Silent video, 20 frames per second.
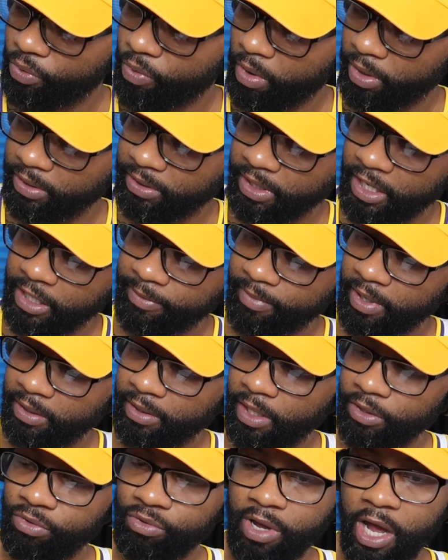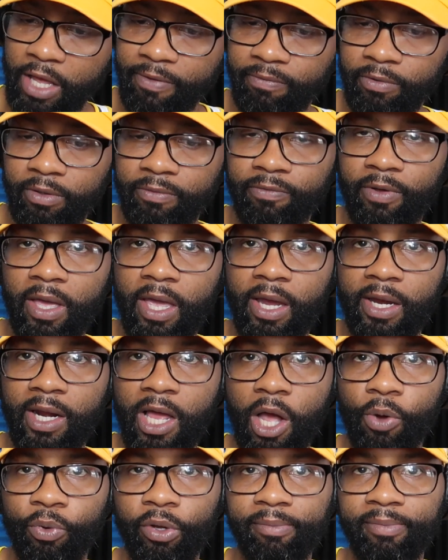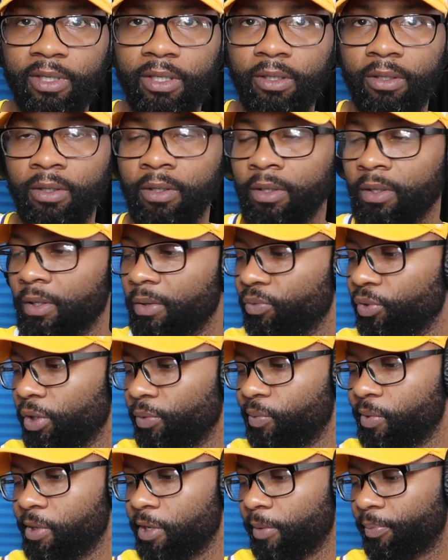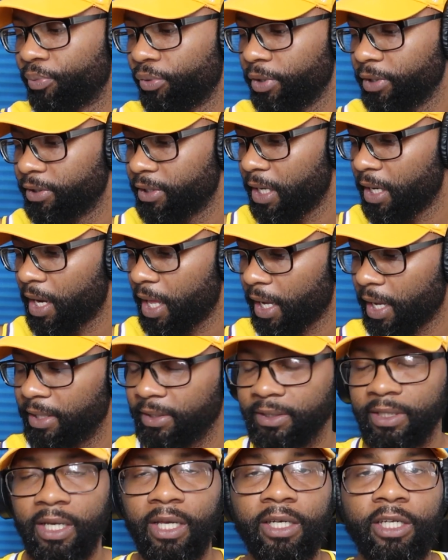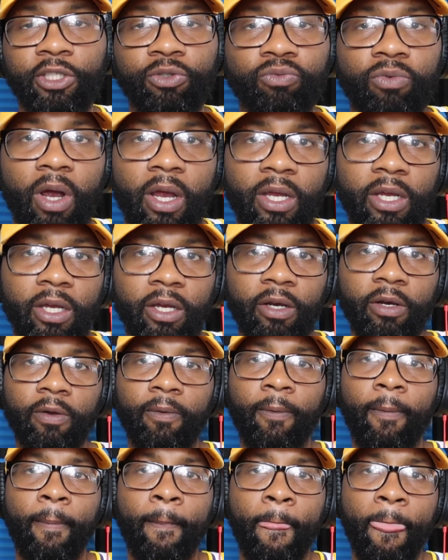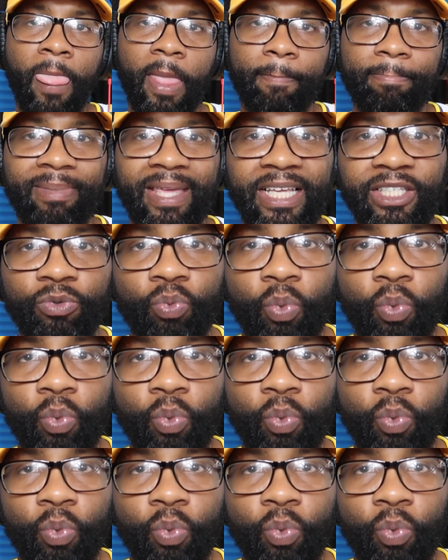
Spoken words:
want to say is, man, thank you guys for hanging out with me. Really, really appreciate it. Like I said, this right here is